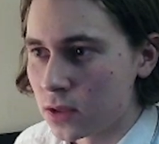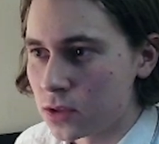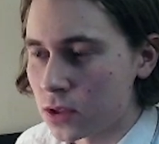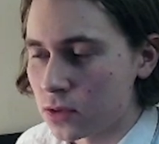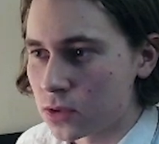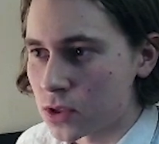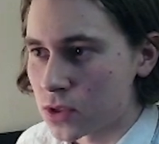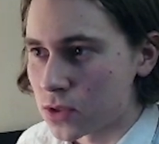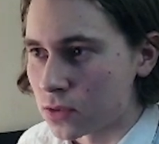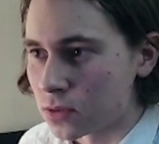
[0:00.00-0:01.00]

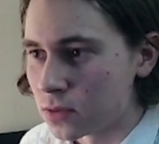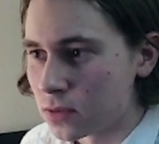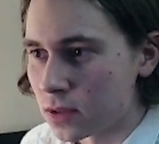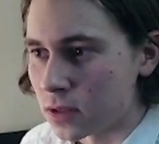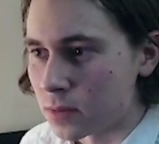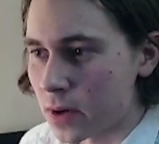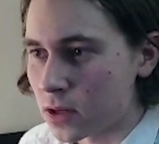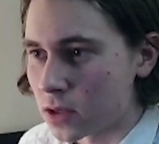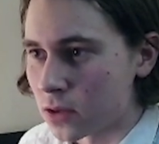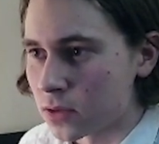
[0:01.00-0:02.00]
Teldrassil in the
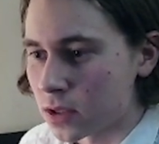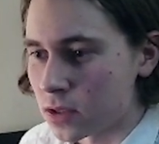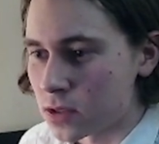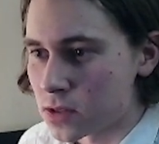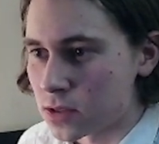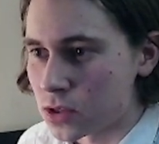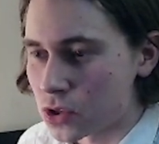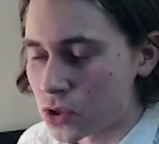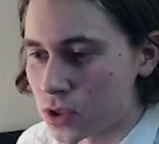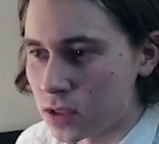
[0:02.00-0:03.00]
background. It is the
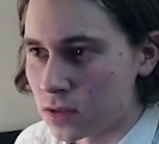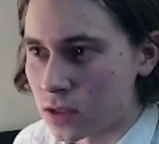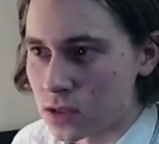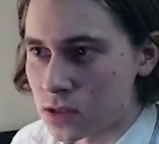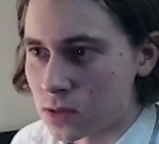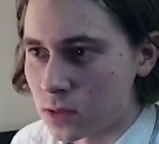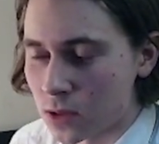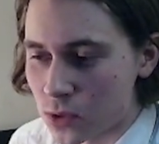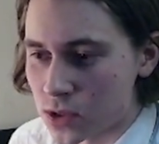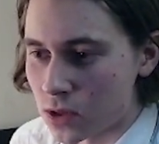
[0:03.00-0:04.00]
tree
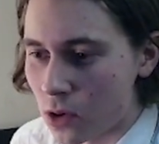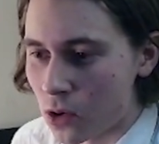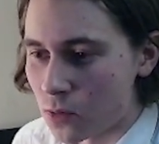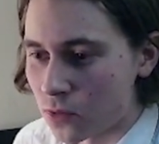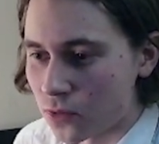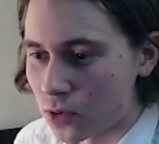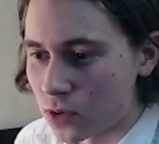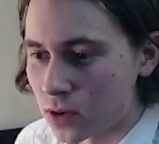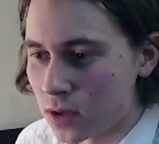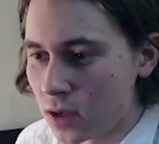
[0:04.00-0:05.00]
that was the home
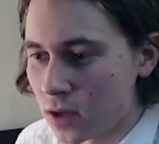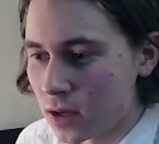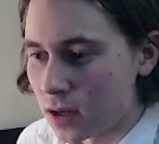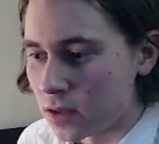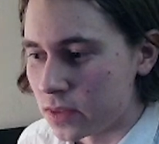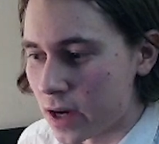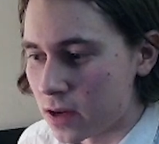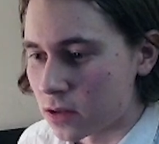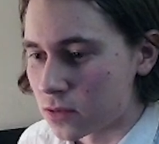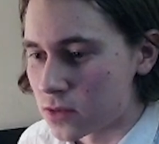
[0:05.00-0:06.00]
for
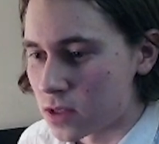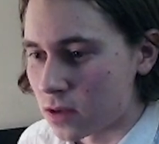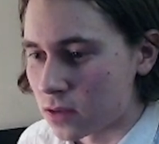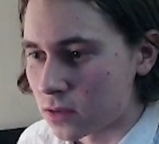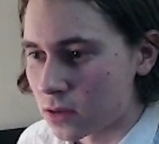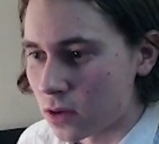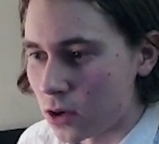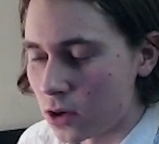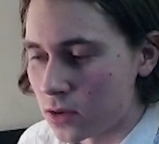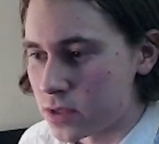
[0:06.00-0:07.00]
night elves, and
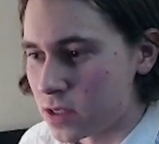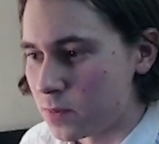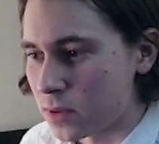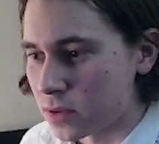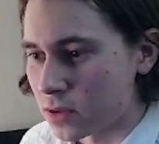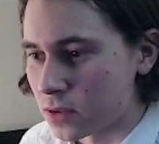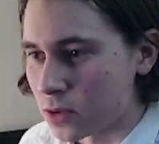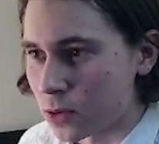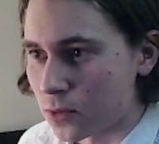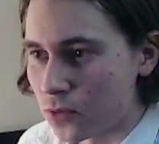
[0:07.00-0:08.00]
her sleeping there in
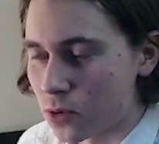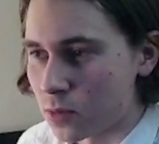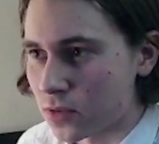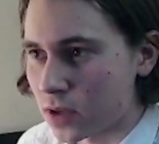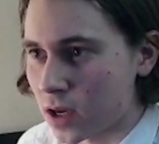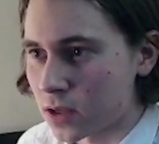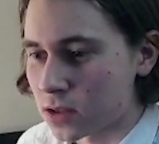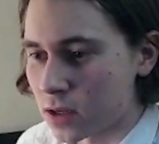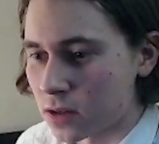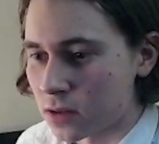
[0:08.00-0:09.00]
her form of a
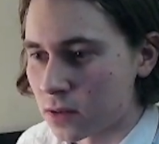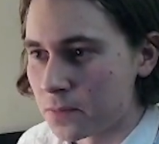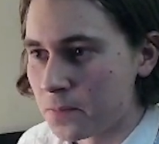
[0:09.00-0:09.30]
cat kind of